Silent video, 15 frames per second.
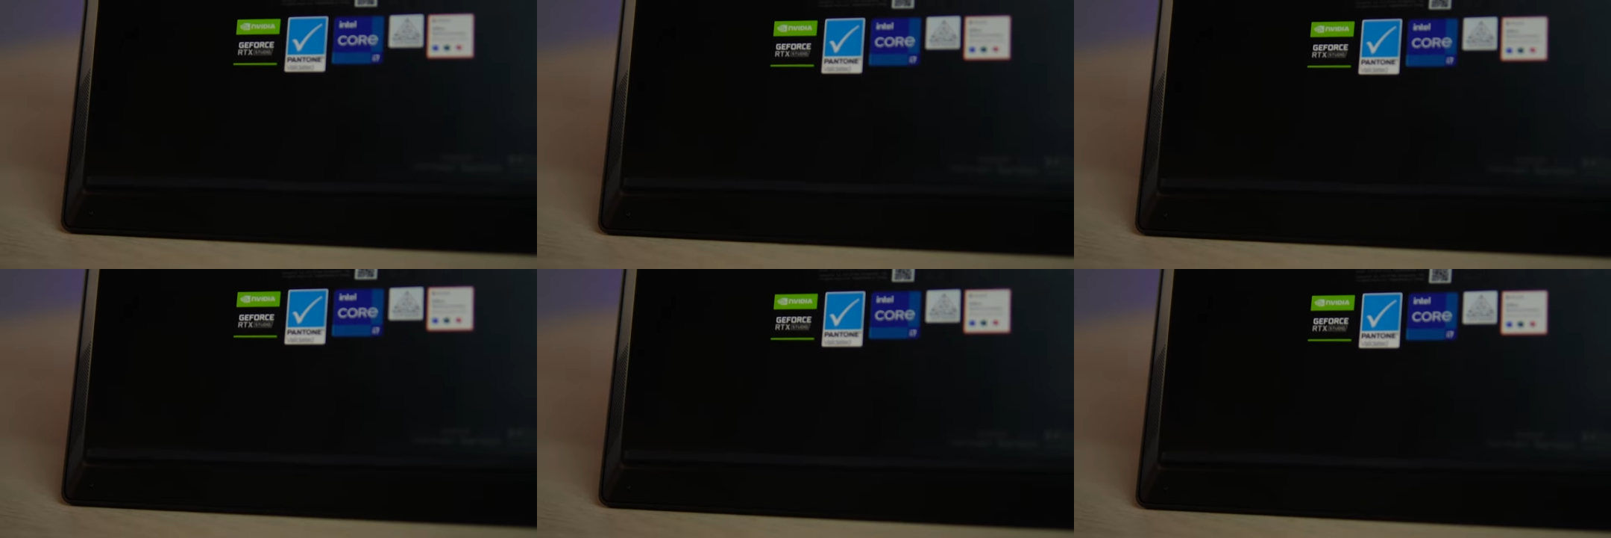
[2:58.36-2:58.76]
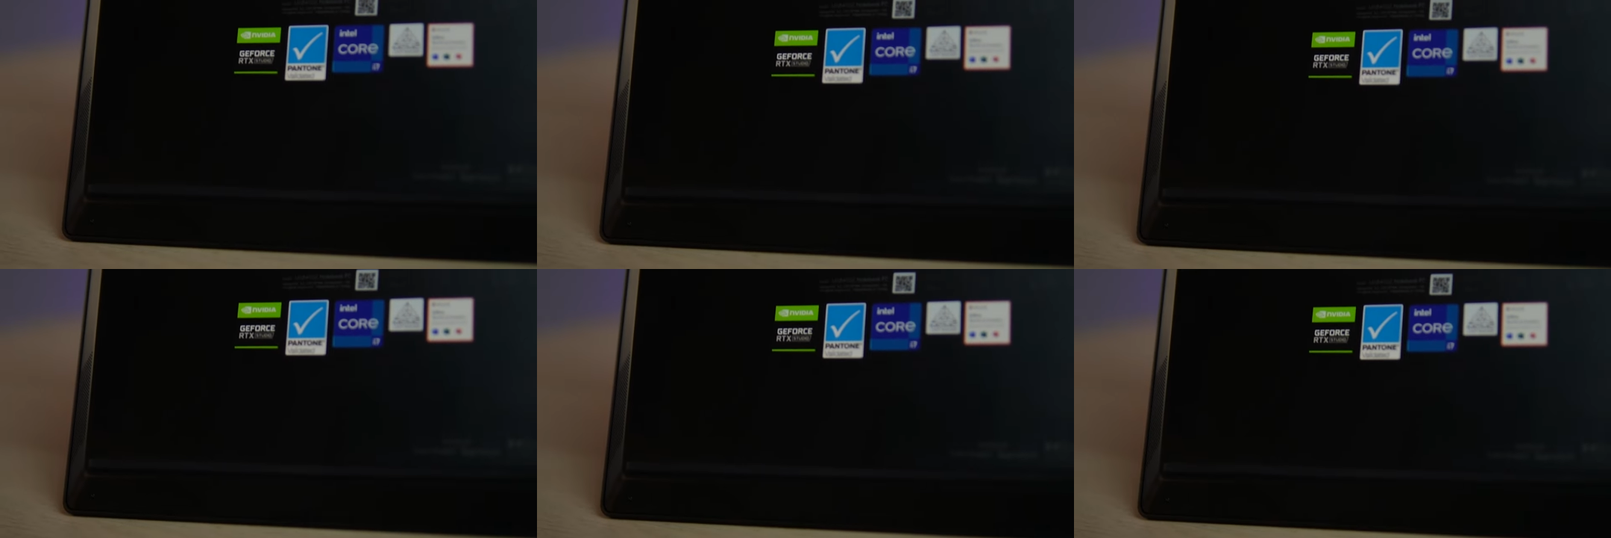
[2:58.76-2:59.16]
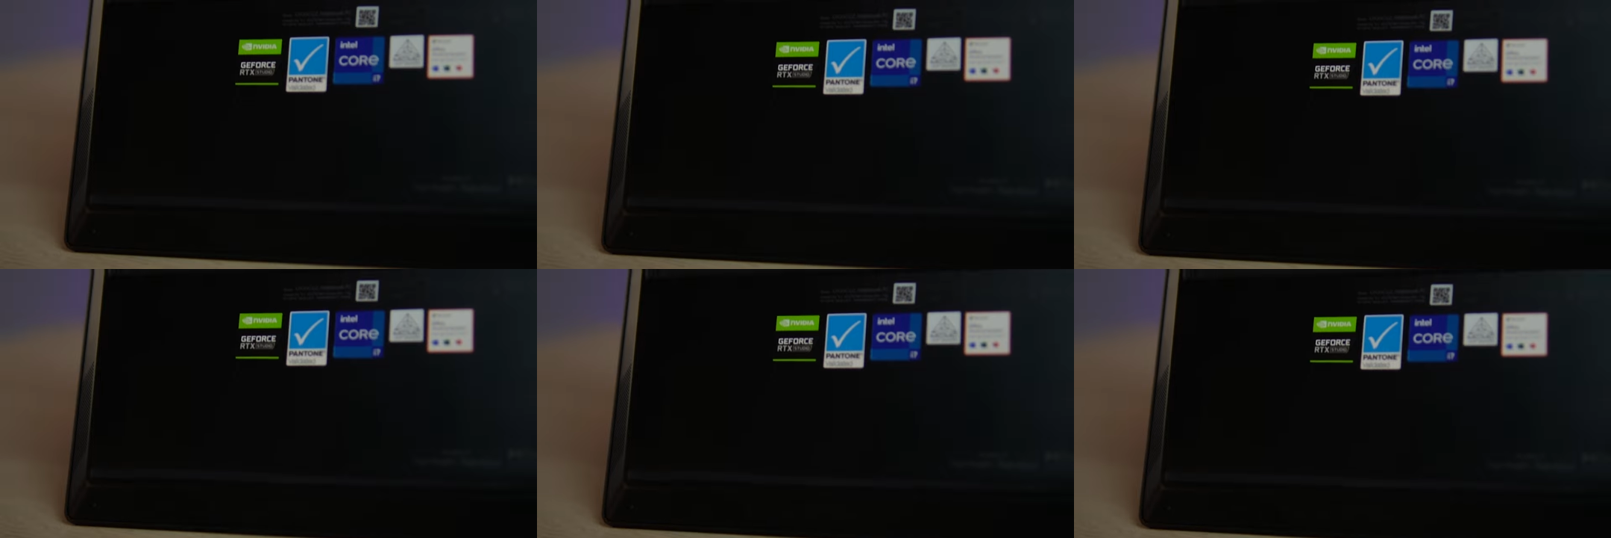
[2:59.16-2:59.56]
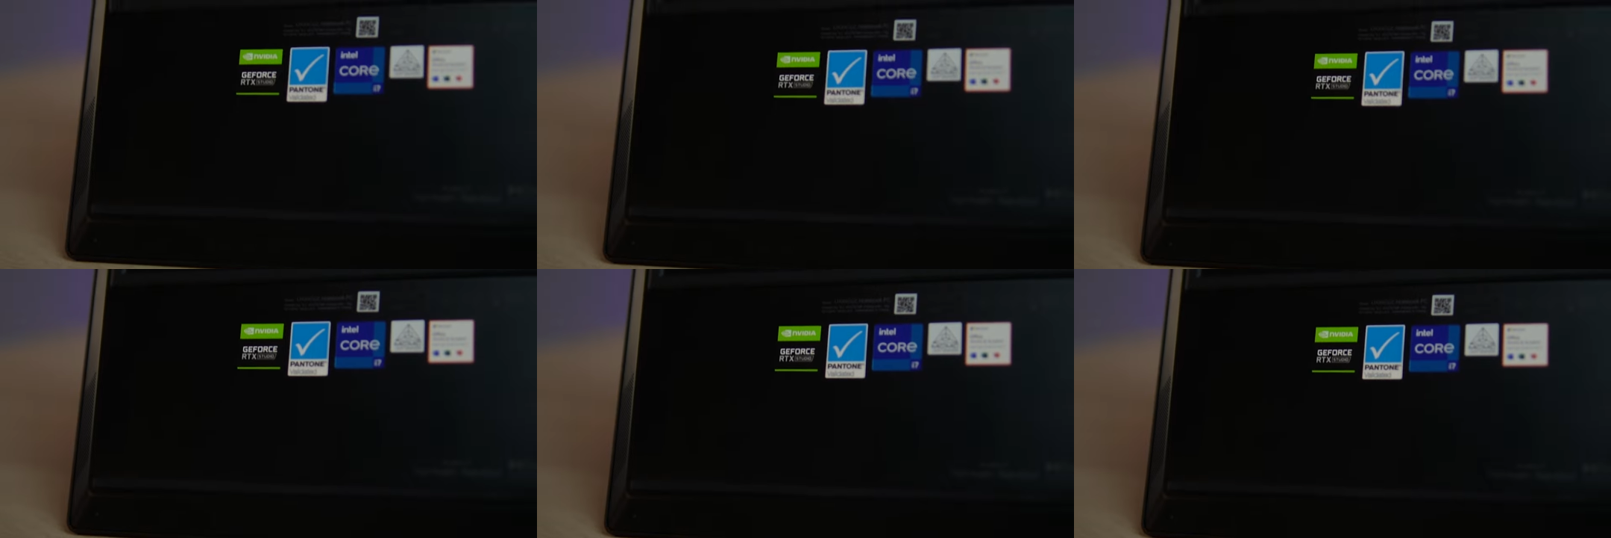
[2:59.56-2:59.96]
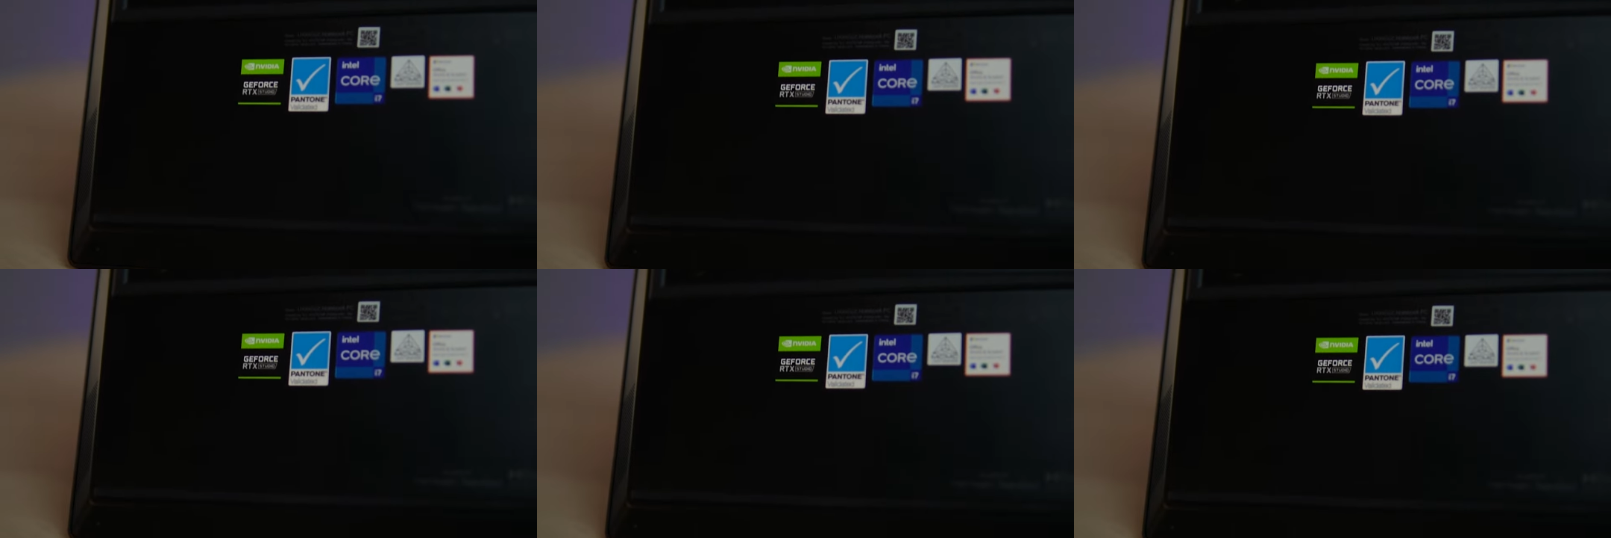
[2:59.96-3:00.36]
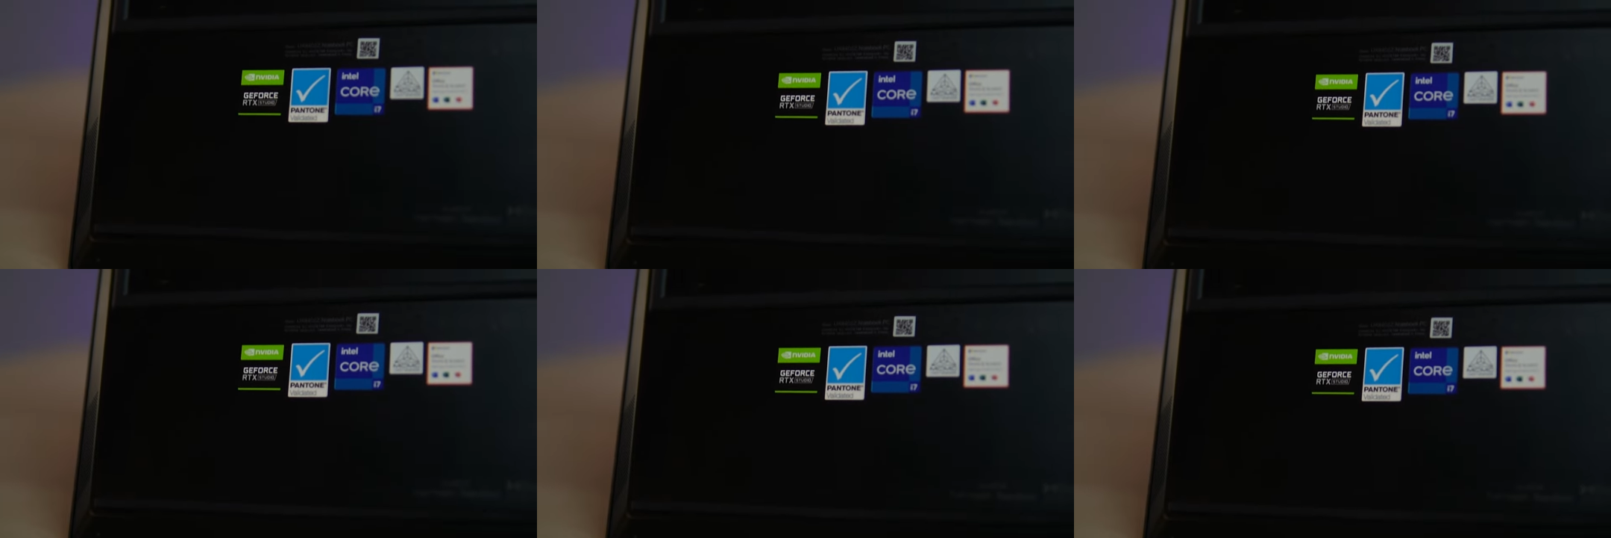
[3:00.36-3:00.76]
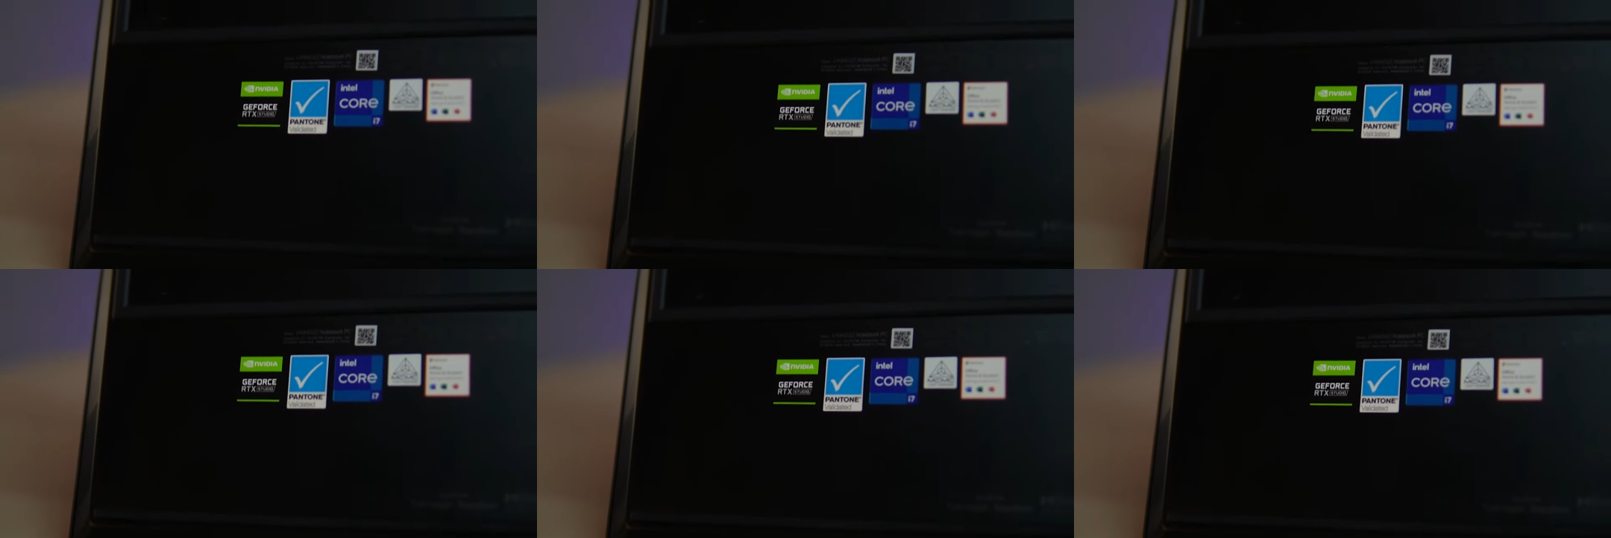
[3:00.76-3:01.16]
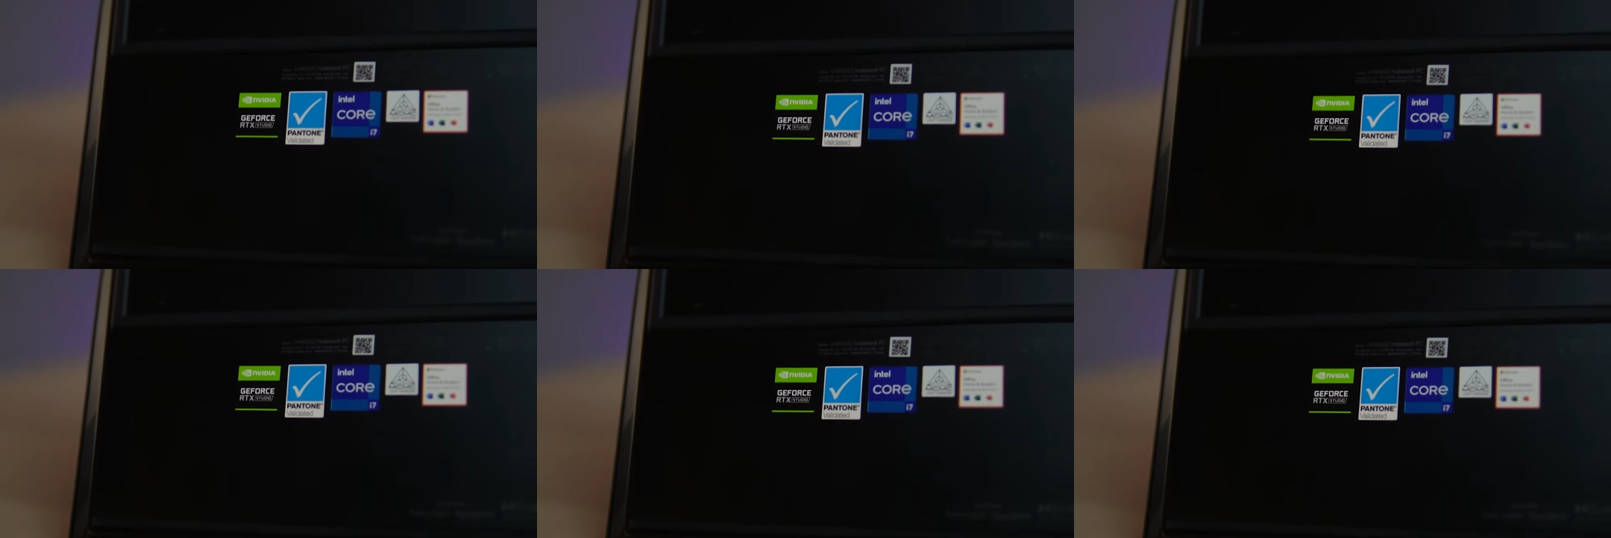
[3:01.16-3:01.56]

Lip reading: No face is visible, so there are no lips to read.